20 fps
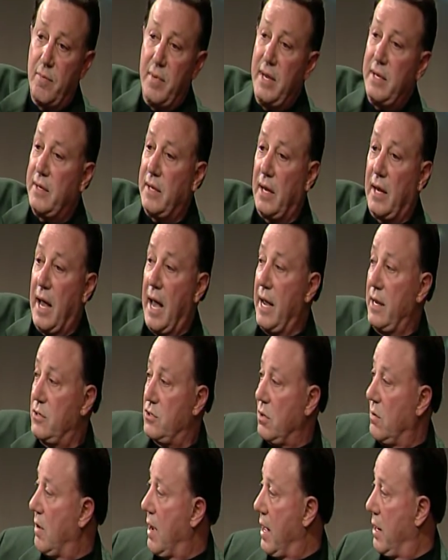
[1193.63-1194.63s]
meet the guy,
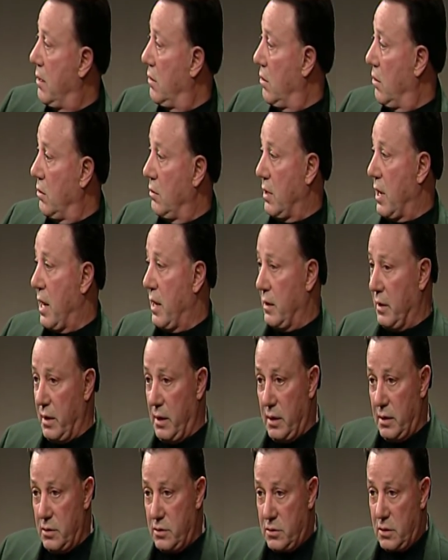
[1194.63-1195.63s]
so I don't know who the hell
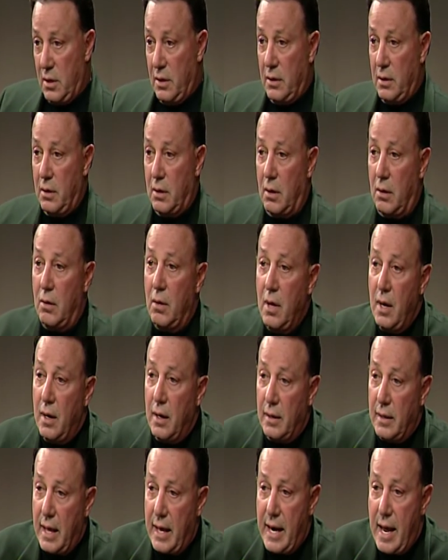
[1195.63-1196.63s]
he is. You know, ah.
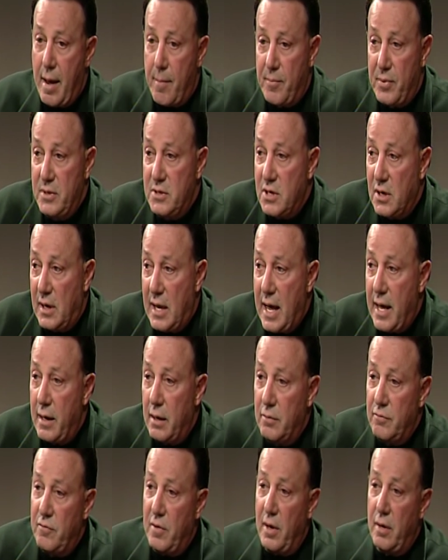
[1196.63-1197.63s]
and that happens a lot
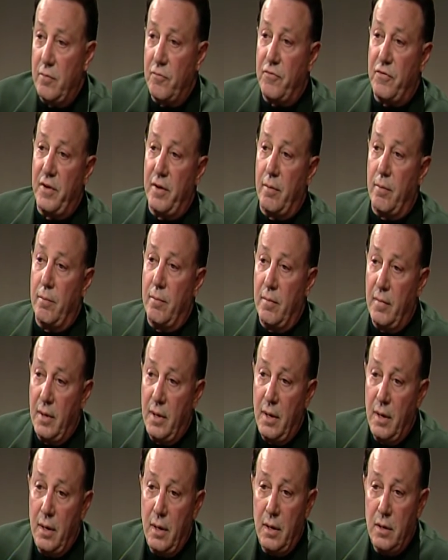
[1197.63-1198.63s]
in, in film.
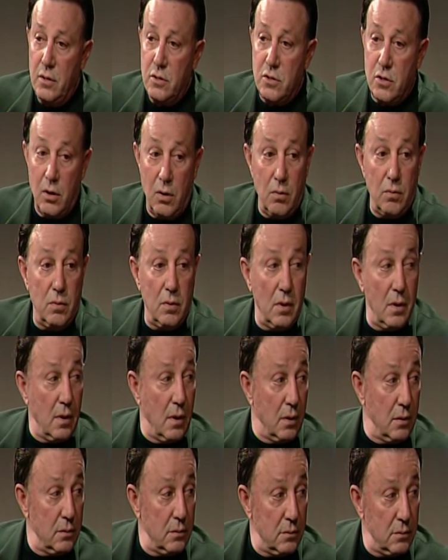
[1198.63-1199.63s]
Mm-hmm.
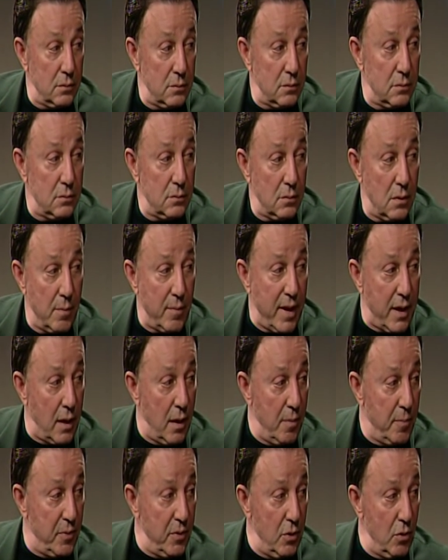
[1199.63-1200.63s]
So. Uh, Am I
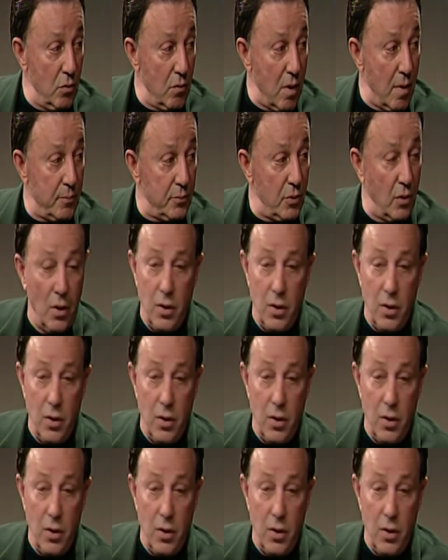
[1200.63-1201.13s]
keeping you up to